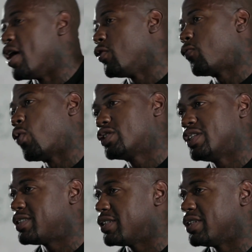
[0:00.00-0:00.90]
very
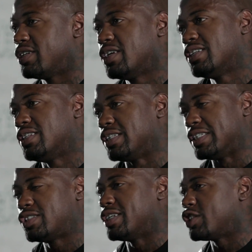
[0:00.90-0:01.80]
fortunate to
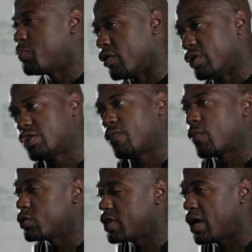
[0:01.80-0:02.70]
get to experience it
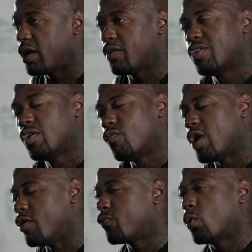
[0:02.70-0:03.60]
firsthand.
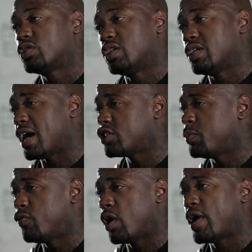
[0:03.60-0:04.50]
Very fortunate, y'all should
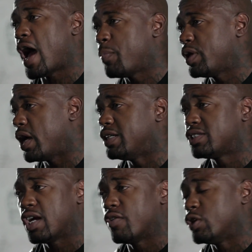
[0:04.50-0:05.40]
be very happy that he's
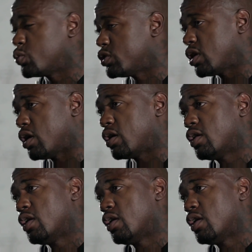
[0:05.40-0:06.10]
sharing this with y'all.